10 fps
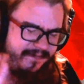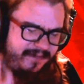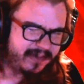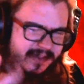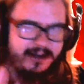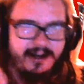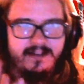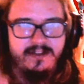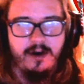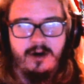there
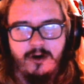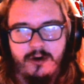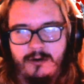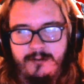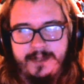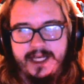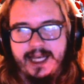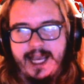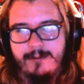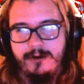is the whole
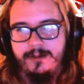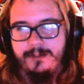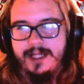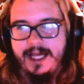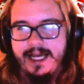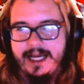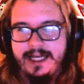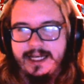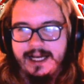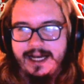being able to
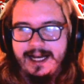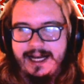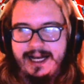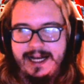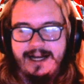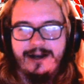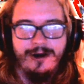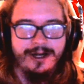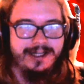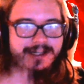play
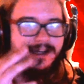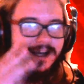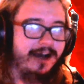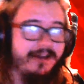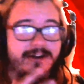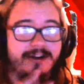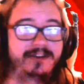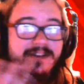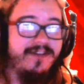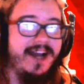on other
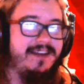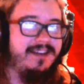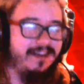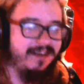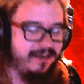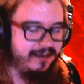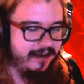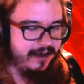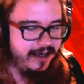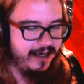devices,
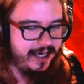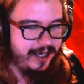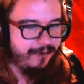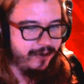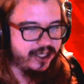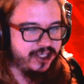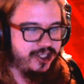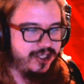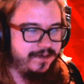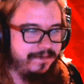
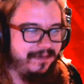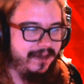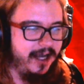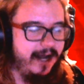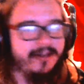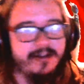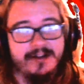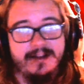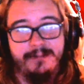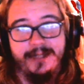which, other
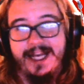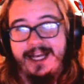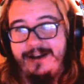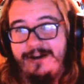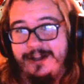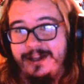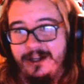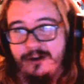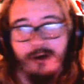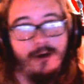than playing on the
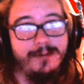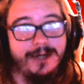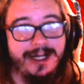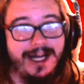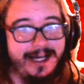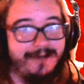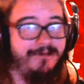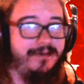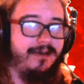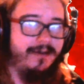Chromebook I
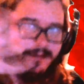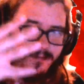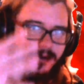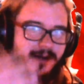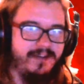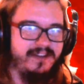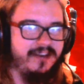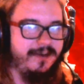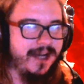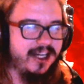
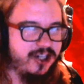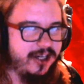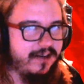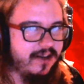previously mentioned,